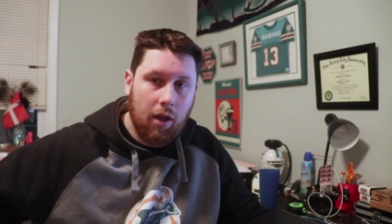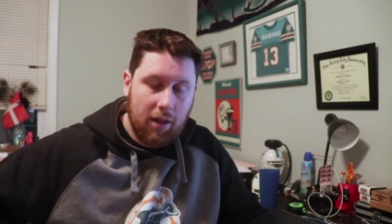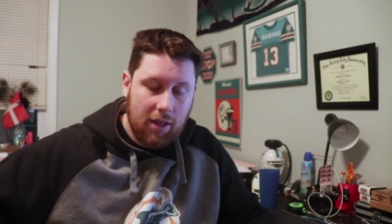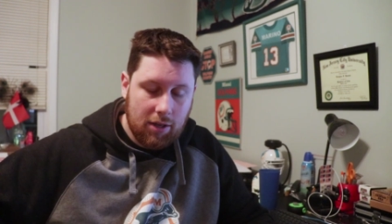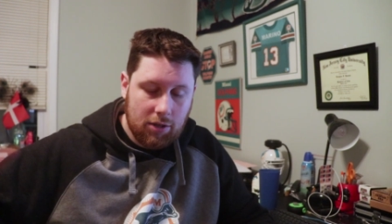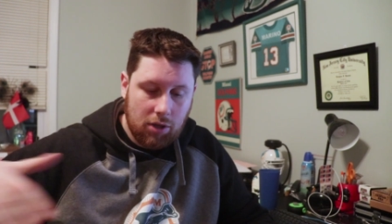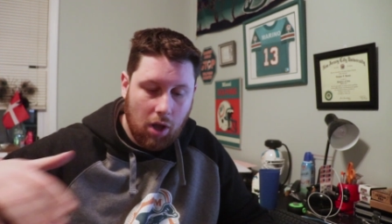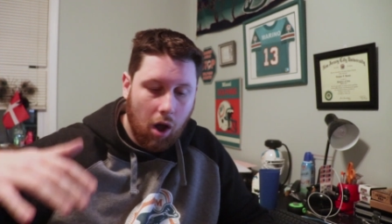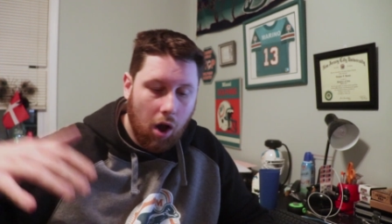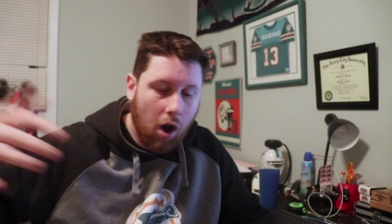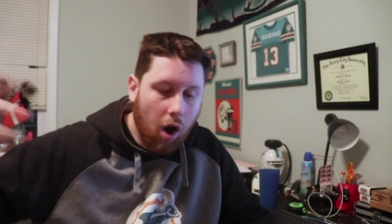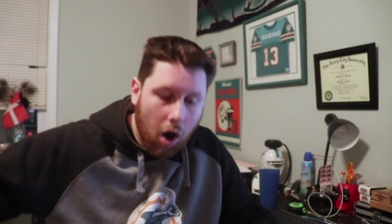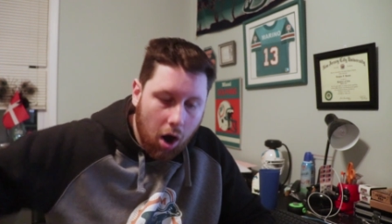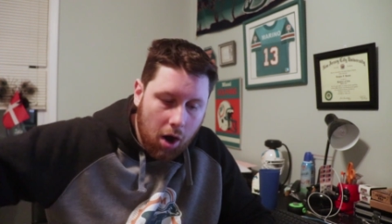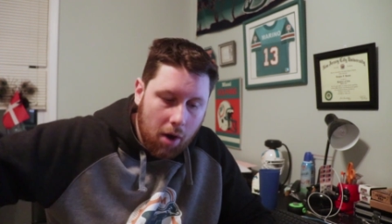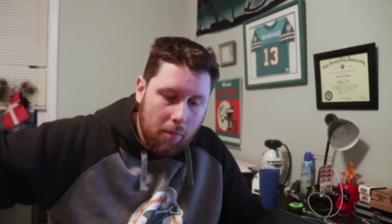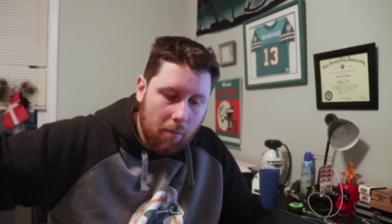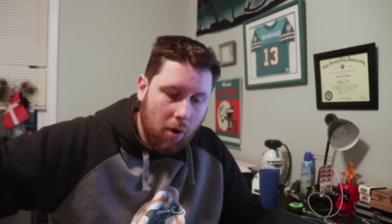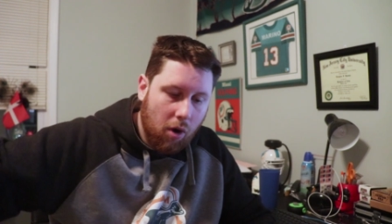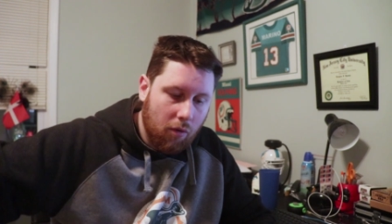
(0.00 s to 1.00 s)
his
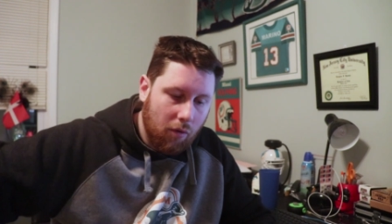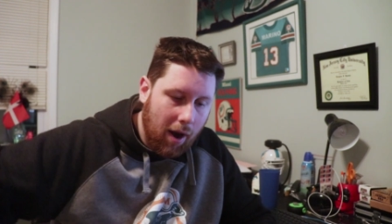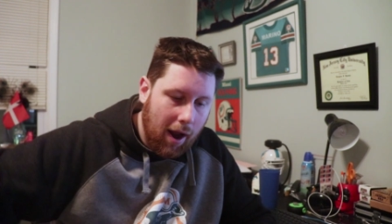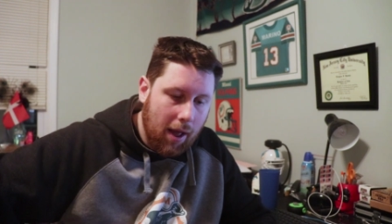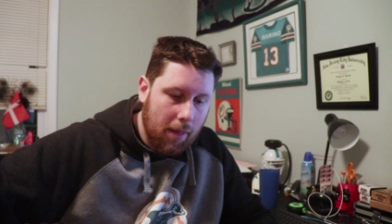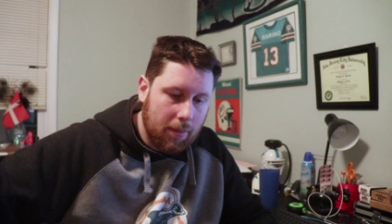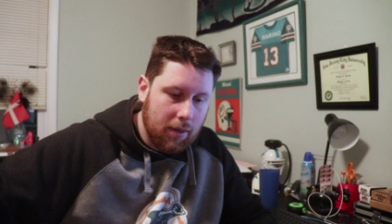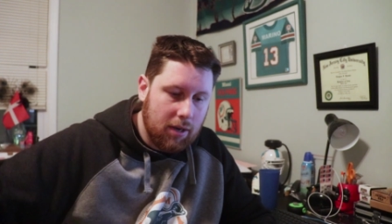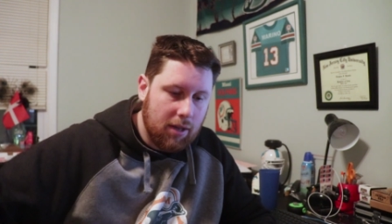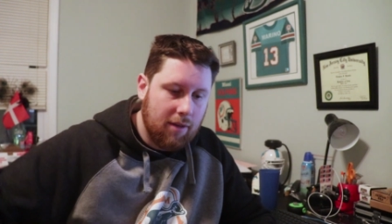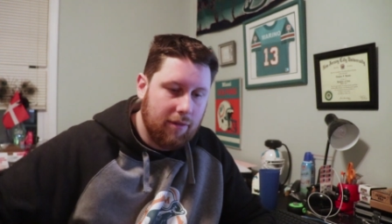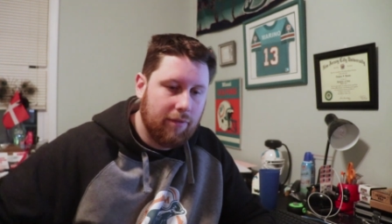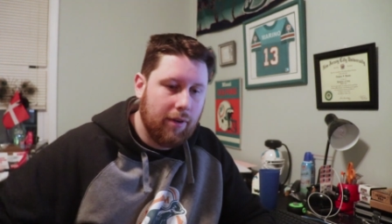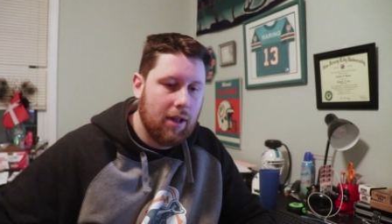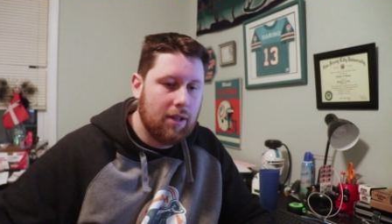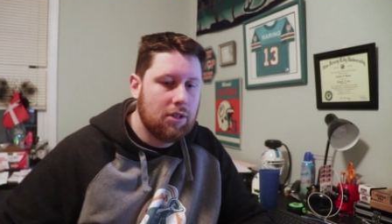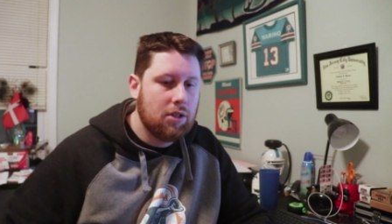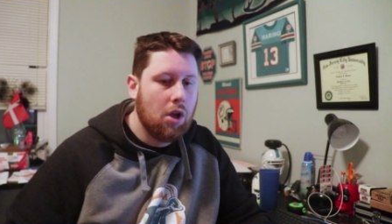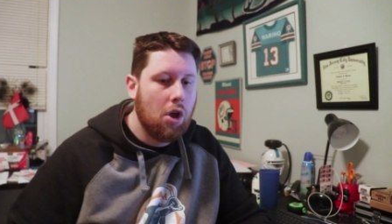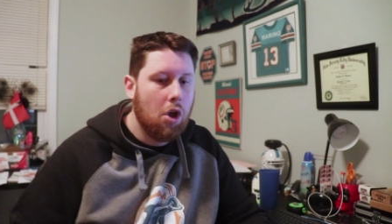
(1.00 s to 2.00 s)
arm around the
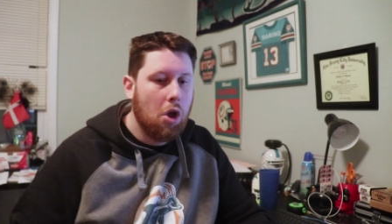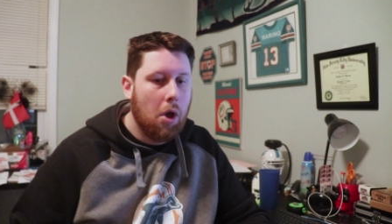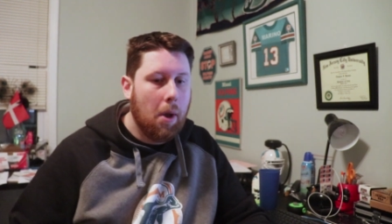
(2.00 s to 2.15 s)
defense,